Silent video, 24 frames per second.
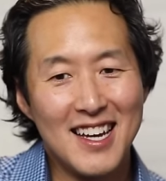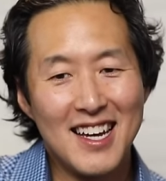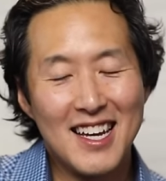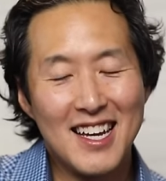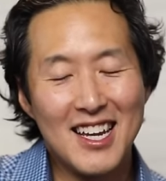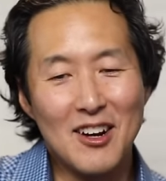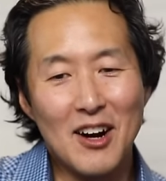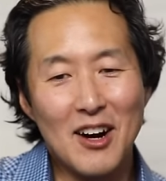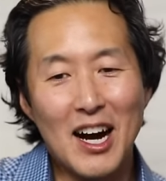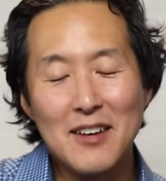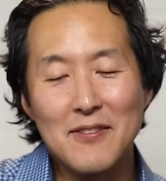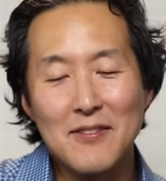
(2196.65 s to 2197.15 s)
you
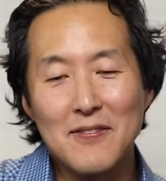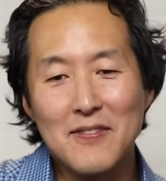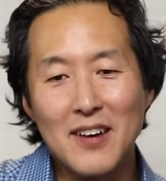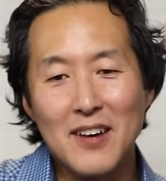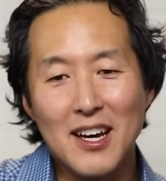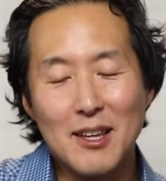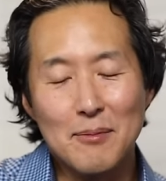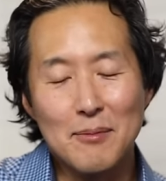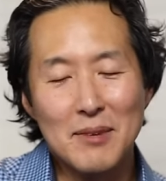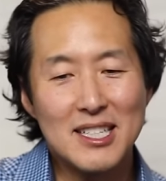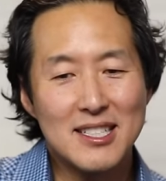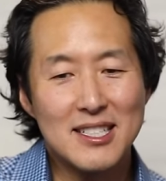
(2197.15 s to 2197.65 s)
know, I, I,
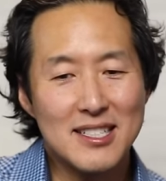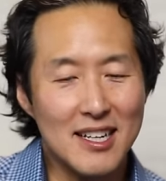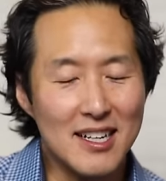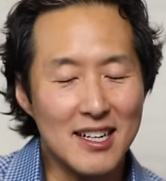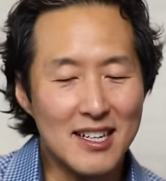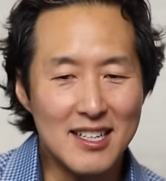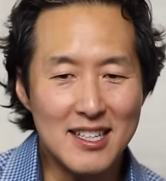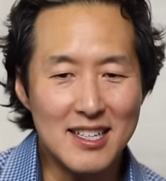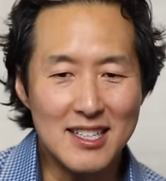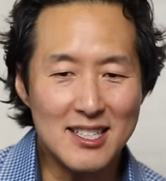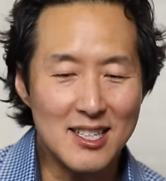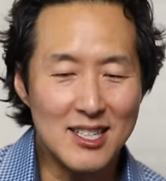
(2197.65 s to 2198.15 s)
my son,
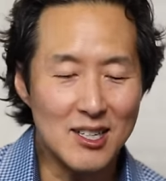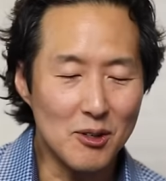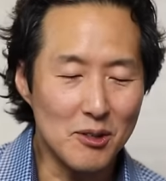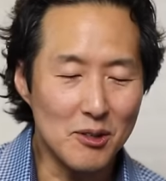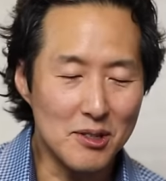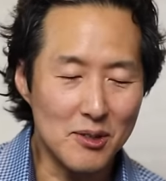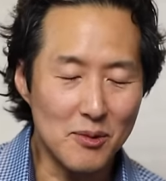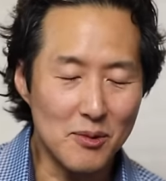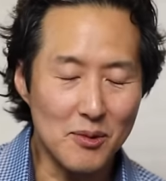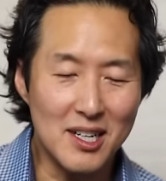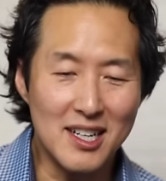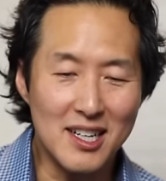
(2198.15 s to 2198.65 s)
he's the
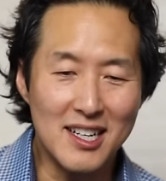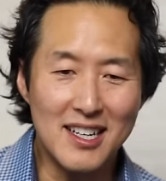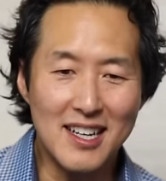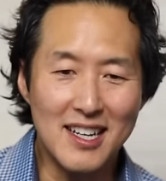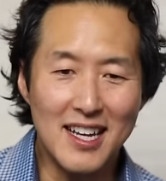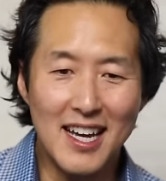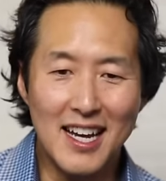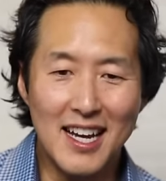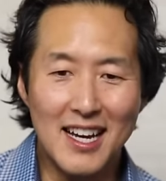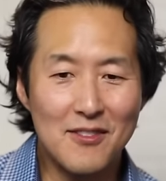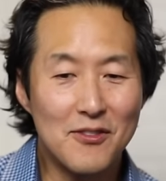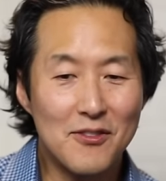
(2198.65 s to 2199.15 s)
older one.
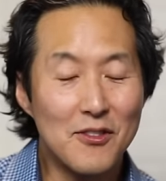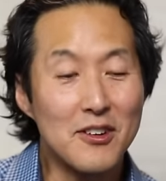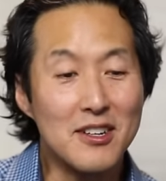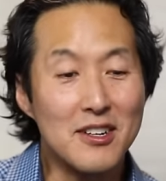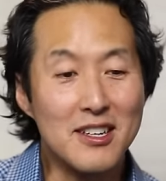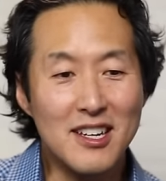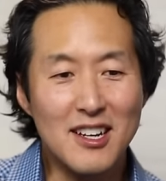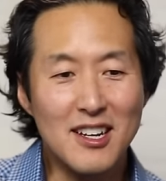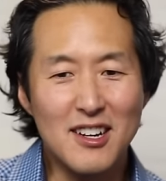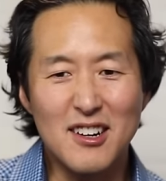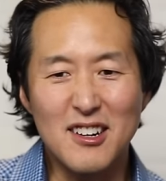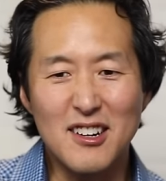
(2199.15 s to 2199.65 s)
And for
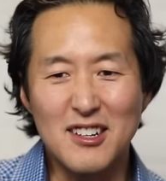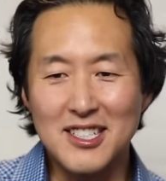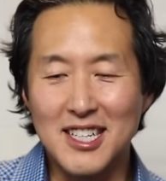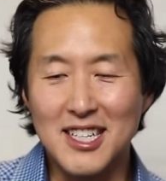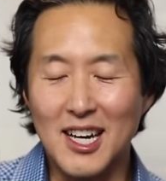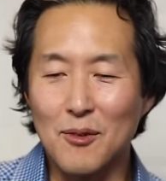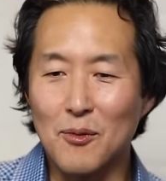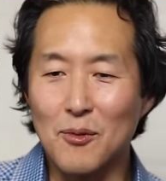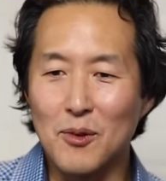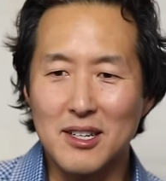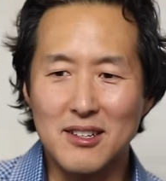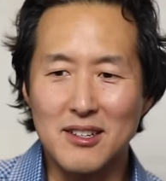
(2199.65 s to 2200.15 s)
years I
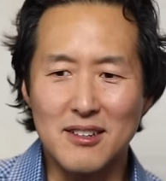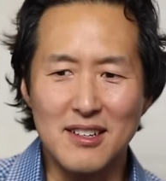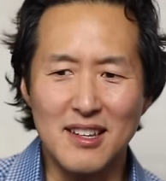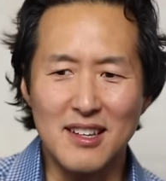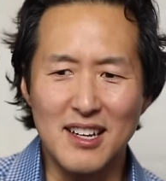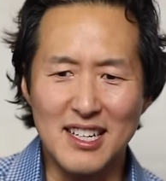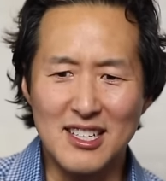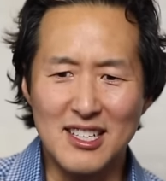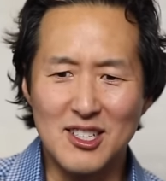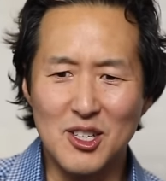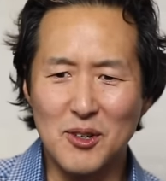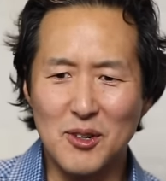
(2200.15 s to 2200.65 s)
wondered,
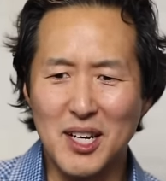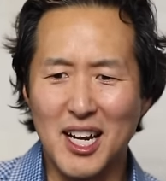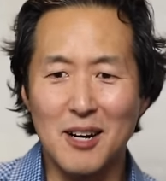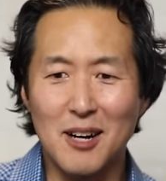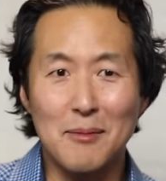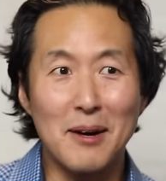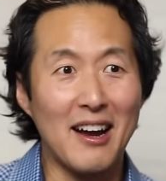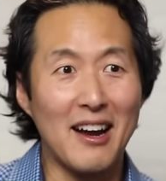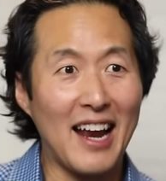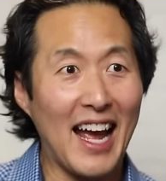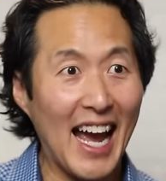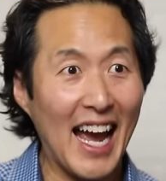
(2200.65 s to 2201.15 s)
like, do you care
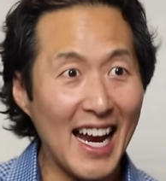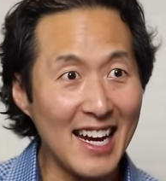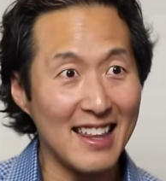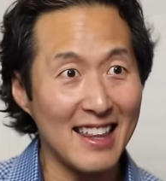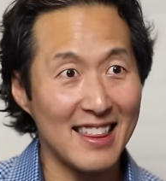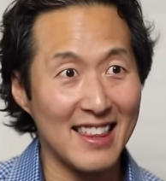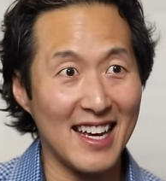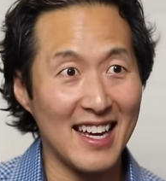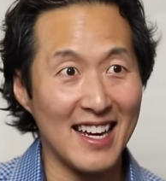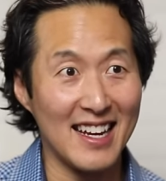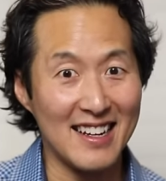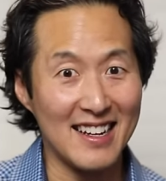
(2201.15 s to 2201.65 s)
about
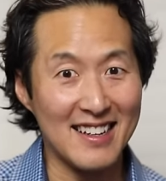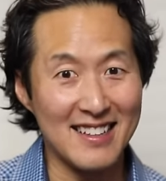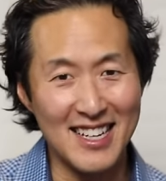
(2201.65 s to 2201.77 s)
anything?